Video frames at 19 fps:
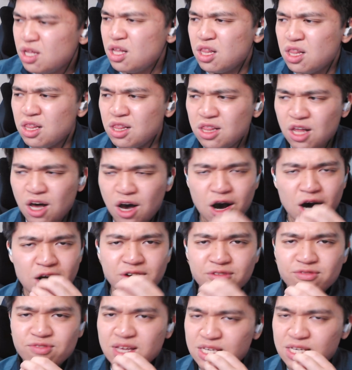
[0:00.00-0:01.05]
A lot
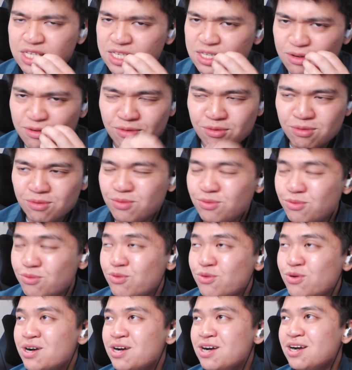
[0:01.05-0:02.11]
of this
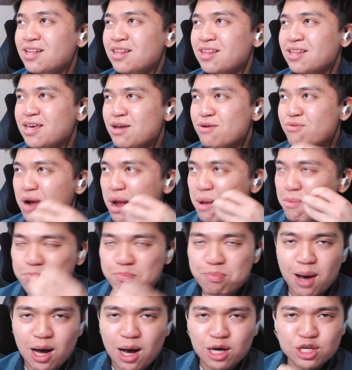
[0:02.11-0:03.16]
really
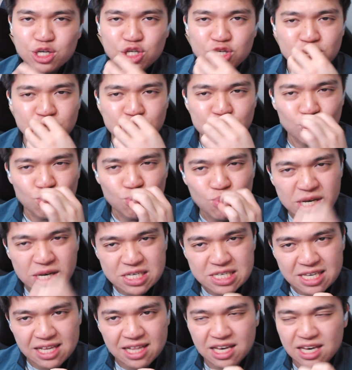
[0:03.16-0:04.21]
rambunctious
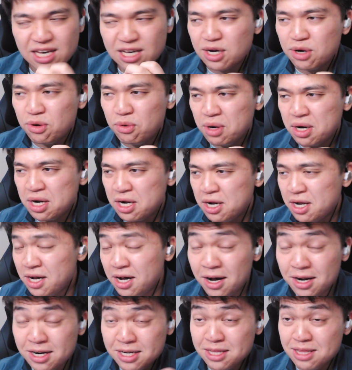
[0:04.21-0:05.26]
whistling going
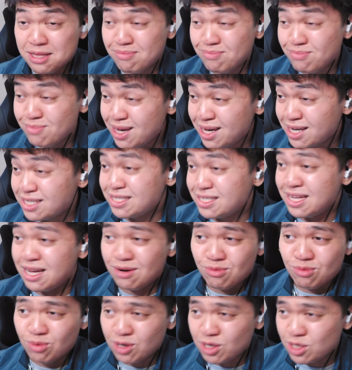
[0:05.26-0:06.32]
on in the mix
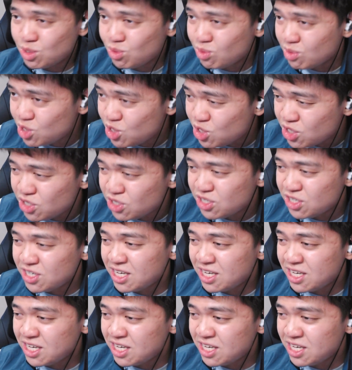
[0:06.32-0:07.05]
that works with SUYOON